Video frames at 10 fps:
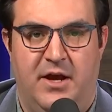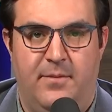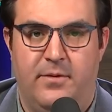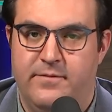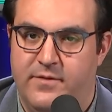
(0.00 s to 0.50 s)

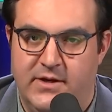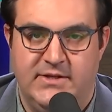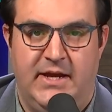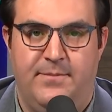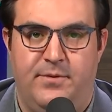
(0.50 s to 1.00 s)
doubled. For an
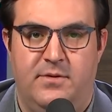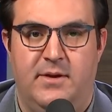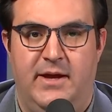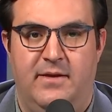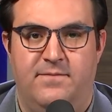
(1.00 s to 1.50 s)

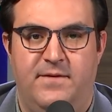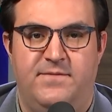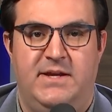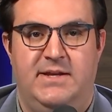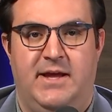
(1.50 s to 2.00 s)
example, a
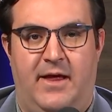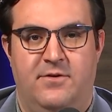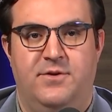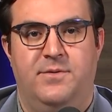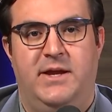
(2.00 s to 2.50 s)

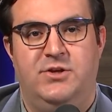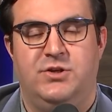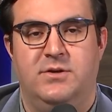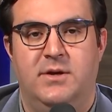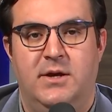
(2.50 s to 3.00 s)
$15
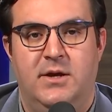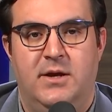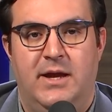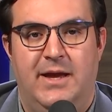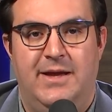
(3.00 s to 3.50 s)
donation
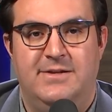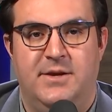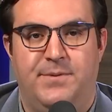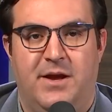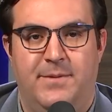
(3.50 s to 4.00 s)
ends
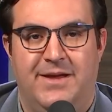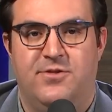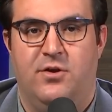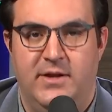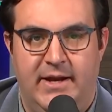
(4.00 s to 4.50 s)
up becoming a
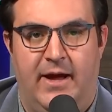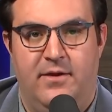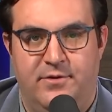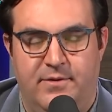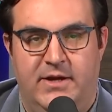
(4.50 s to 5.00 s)

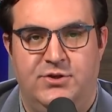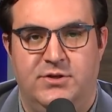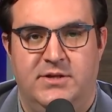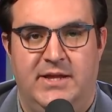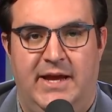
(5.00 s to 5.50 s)
$30
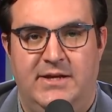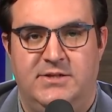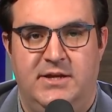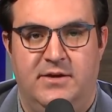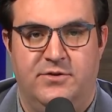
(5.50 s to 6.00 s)
donation to the
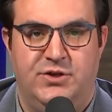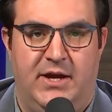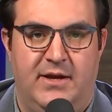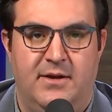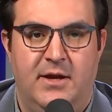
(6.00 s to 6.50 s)

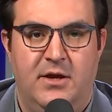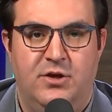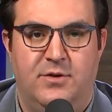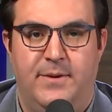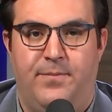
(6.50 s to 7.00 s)
ACLJ.
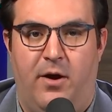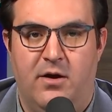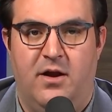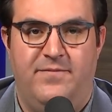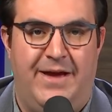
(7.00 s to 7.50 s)
You can be
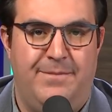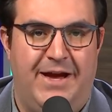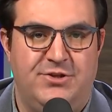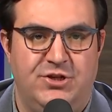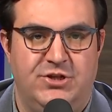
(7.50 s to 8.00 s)
part of that
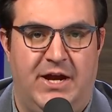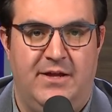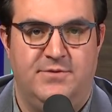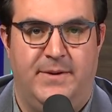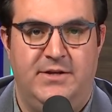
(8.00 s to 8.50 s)
matching
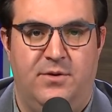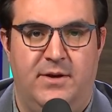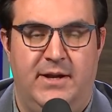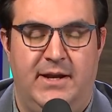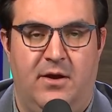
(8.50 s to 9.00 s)
challenge by donating